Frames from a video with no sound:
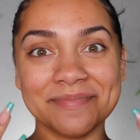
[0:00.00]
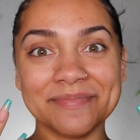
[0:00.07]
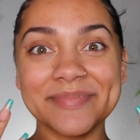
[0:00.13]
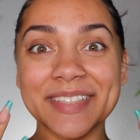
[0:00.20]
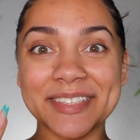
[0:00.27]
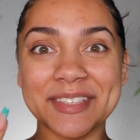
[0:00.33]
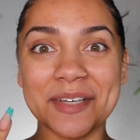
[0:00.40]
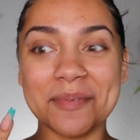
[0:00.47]

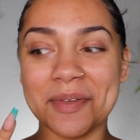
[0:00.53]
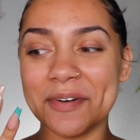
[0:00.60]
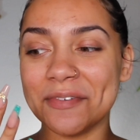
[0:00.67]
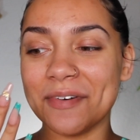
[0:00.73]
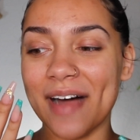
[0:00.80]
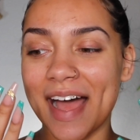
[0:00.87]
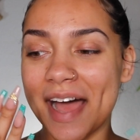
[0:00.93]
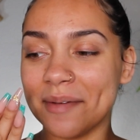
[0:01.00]
they're so
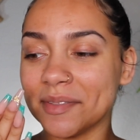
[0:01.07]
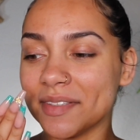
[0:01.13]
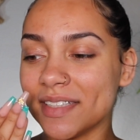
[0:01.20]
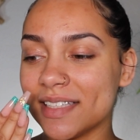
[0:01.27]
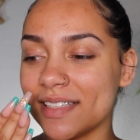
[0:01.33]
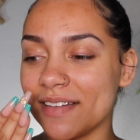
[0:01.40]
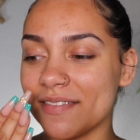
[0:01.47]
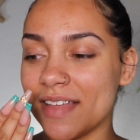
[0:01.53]
beautiful. I
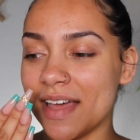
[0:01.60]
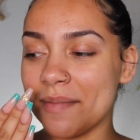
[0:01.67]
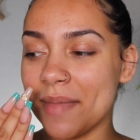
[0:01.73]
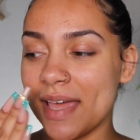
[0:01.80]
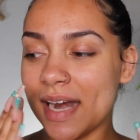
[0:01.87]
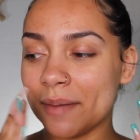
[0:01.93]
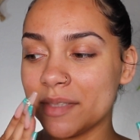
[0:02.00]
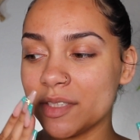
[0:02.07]
absolutely love them,
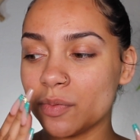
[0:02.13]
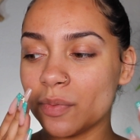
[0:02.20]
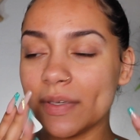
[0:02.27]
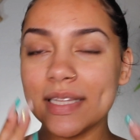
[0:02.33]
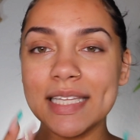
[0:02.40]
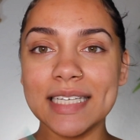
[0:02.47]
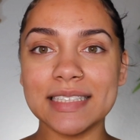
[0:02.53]
and I'm just really